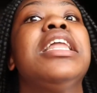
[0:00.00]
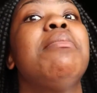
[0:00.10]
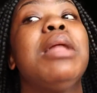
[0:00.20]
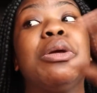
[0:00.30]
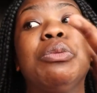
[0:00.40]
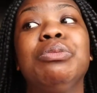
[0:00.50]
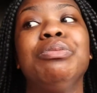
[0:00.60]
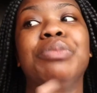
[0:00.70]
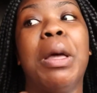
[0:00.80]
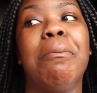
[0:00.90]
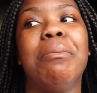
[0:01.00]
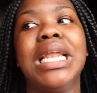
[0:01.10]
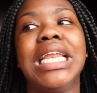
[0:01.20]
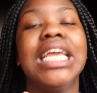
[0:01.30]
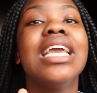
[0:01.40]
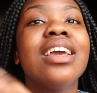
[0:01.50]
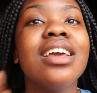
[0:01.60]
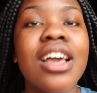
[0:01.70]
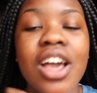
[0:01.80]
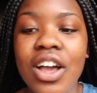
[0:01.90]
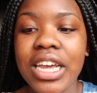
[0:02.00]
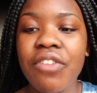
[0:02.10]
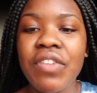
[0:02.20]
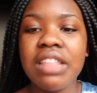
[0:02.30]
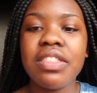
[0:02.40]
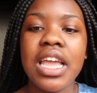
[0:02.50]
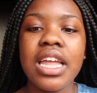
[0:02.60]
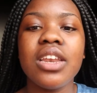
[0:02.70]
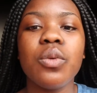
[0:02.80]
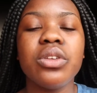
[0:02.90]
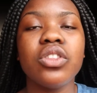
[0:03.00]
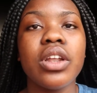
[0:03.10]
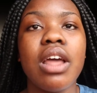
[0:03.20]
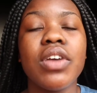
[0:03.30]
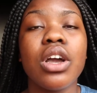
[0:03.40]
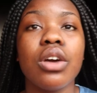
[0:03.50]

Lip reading: I'm like, money. Okay, fine then, we start having a